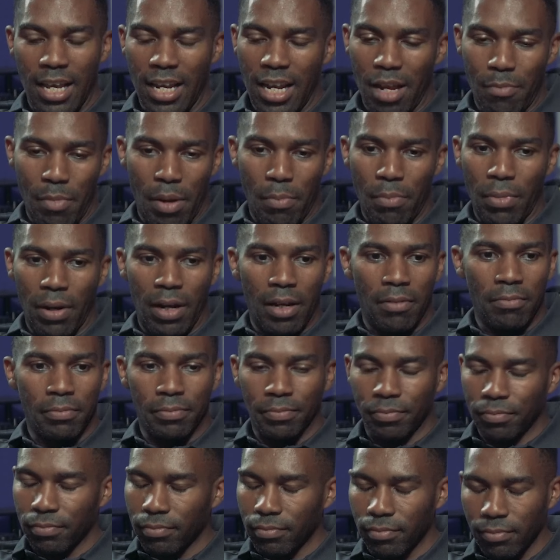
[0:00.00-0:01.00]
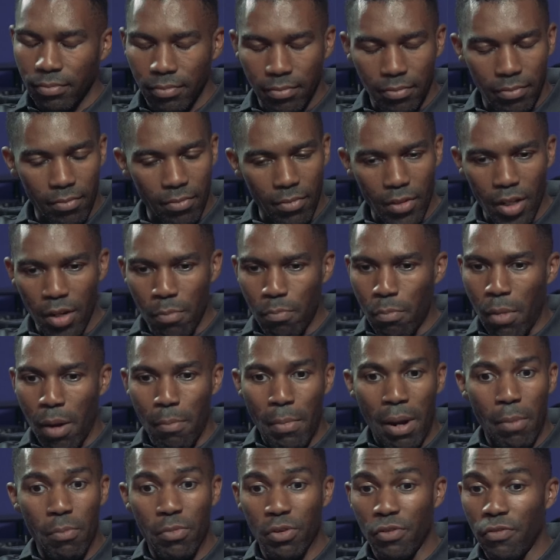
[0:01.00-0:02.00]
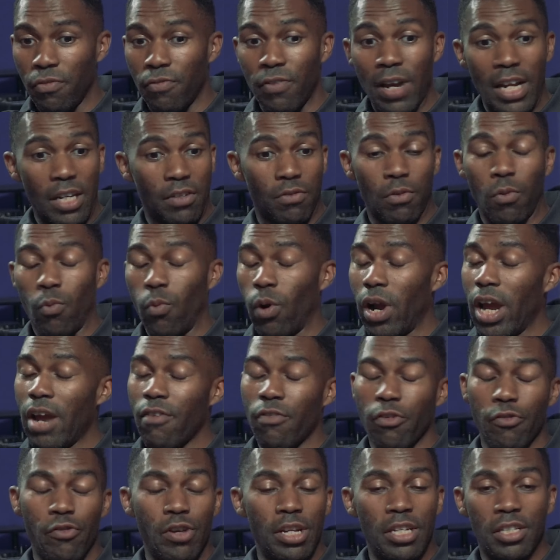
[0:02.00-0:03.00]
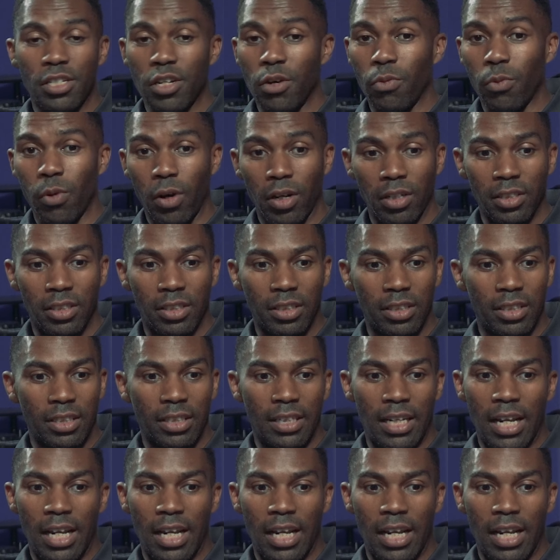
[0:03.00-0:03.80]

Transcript: I remember my mum was vexed for whatever reason it was.